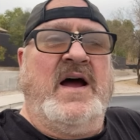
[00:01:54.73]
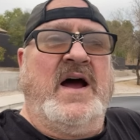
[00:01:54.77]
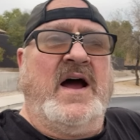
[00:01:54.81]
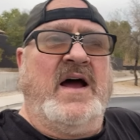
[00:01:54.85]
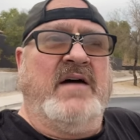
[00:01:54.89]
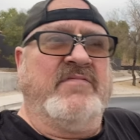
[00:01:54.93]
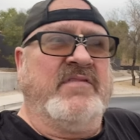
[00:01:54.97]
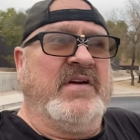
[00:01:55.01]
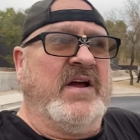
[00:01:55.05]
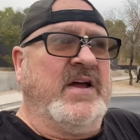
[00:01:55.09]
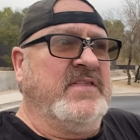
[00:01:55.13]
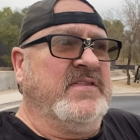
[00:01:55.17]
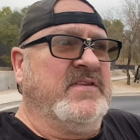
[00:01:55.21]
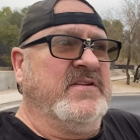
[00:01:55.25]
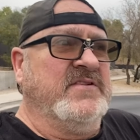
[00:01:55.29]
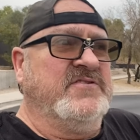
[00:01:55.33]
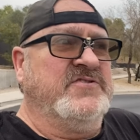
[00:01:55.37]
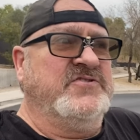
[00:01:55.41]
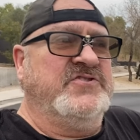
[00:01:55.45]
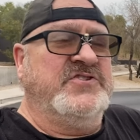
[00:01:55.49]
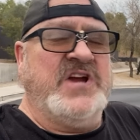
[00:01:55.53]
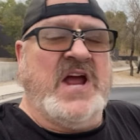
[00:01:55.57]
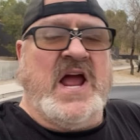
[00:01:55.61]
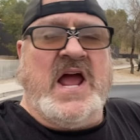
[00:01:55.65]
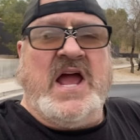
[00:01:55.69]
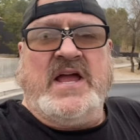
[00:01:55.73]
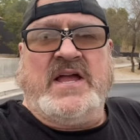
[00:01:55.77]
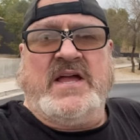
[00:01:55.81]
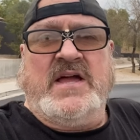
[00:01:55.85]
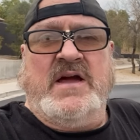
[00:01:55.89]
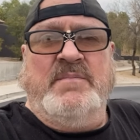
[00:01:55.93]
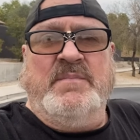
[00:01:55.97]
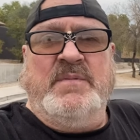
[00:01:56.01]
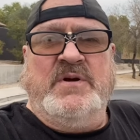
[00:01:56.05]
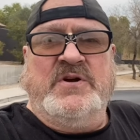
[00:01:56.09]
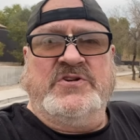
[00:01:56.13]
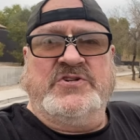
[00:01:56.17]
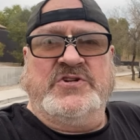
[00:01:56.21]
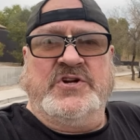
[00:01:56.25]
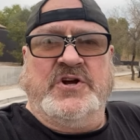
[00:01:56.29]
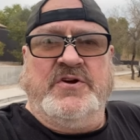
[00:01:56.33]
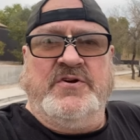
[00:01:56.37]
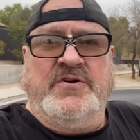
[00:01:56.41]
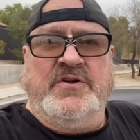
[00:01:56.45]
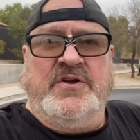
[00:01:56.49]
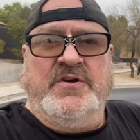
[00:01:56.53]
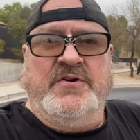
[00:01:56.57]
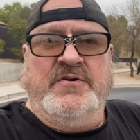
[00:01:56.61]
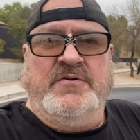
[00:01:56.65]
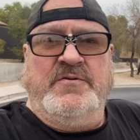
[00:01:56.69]
I've got this jack I'm going to show
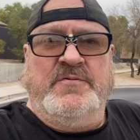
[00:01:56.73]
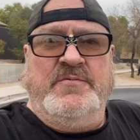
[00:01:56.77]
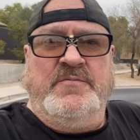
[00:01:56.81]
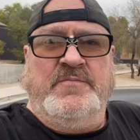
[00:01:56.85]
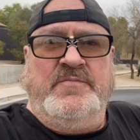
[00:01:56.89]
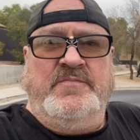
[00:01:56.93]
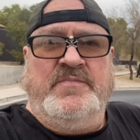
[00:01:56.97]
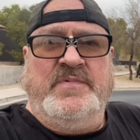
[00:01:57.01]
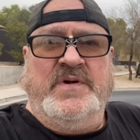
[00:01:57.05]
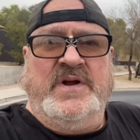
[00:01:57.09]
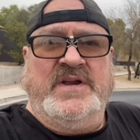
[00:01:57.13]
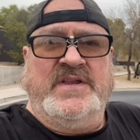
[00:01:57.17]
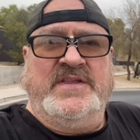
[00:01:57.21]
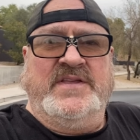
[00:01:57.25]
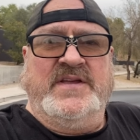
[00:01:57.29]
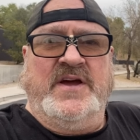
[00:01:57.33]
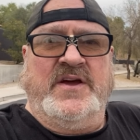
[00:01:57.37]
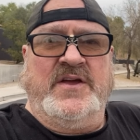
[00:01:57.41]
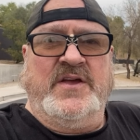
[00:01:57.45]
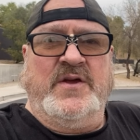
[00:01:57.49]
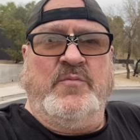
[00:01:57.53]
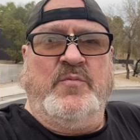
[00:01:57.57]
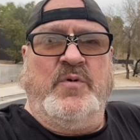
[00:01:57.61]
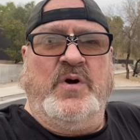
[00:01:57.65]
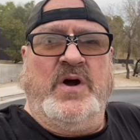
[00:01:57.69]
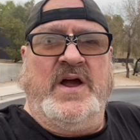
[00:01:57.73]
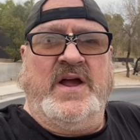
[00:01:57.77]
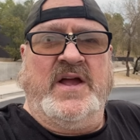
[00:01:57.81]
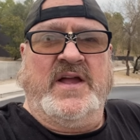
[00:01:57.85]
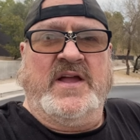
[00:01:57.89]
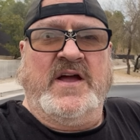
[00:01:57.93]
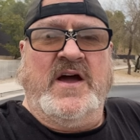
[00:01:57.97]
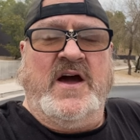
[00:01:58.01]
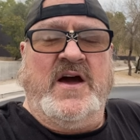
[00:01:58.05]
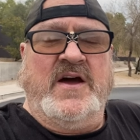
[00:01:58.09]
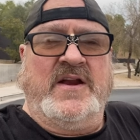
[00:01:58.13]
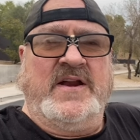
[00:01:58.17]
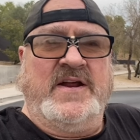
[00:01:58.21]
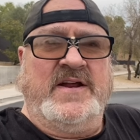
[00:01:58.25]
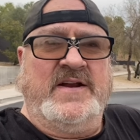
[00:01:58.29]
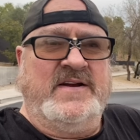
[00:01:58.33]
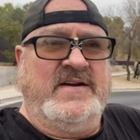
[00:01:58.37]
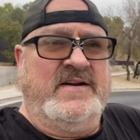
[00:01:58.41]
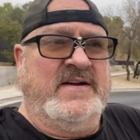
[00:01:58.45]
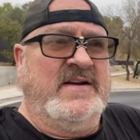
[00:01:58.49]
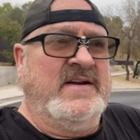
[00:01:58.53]
you and tell you why I got it.